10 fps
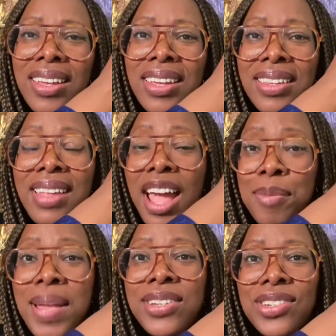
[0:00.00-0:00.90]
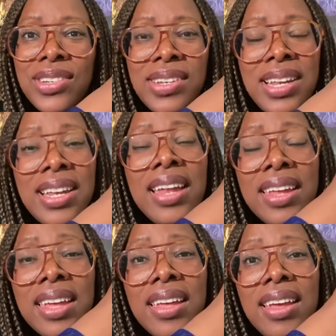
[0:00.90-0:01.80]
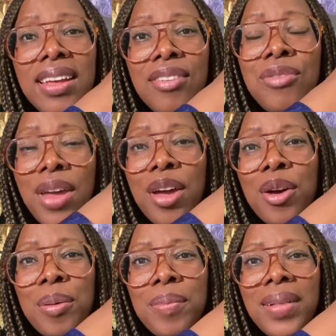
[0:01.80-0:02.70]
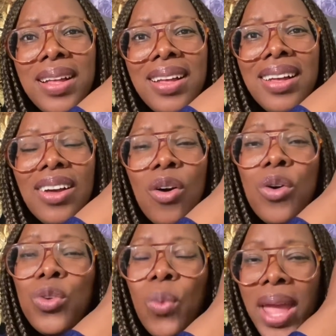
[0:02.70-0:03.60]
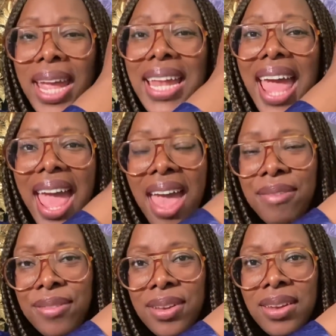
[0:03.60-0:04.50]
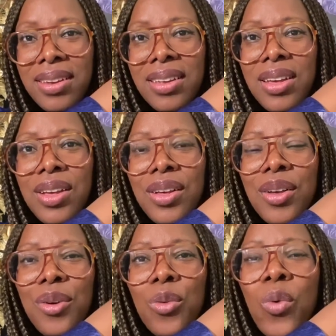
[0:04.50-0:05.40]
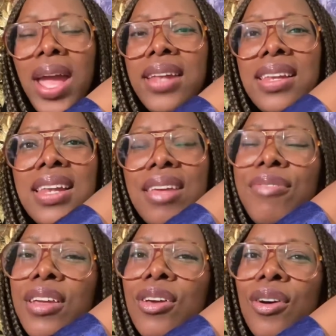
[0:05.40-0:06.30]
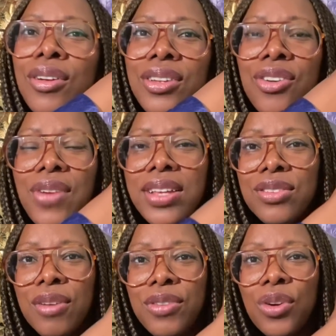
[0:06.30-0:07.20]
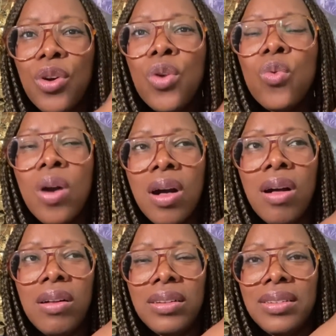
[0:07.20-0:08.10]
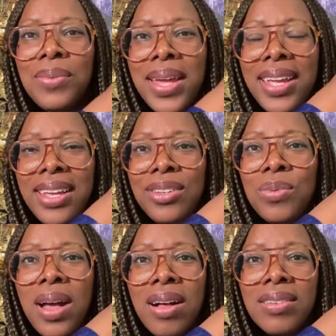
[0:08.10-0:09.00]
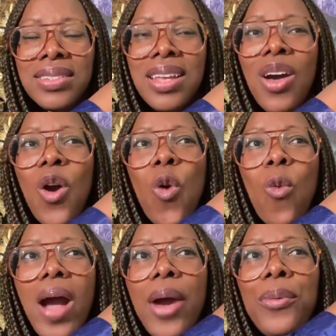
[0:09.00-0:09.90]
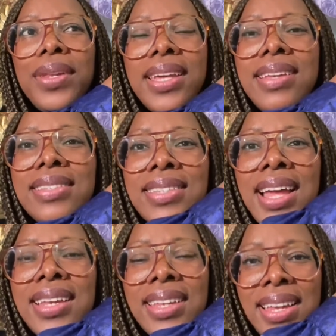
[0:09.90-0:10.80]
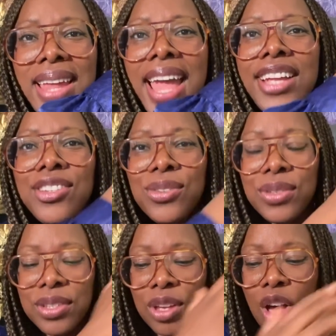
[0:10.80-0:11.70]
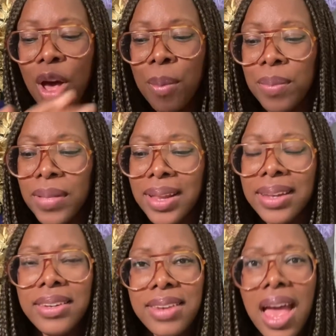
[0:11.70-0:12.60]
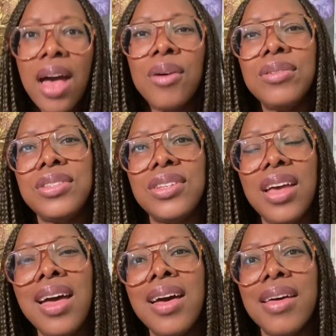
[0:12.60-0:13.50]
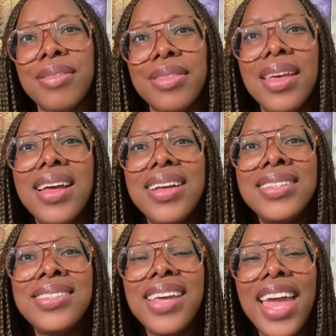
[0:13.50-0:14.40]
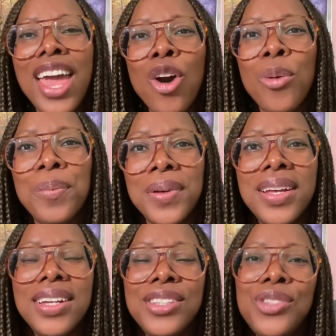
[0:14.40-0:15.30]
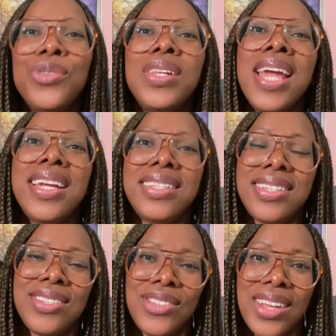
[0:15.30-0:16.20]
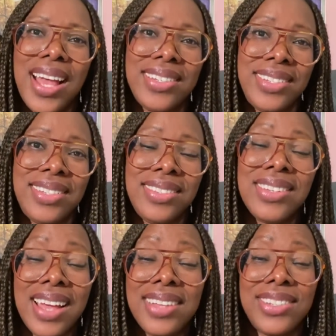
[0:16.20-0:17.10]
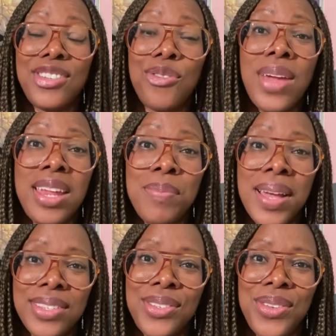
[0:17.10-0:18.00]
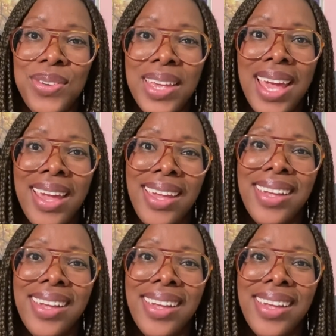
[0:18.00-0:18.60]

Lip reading: dimension, another realm, all the way in heaven, where the living God, the creator of the whole world, where he dwells? Why would he send an angel to come down to earth to help two ladies to catch a train back to UK?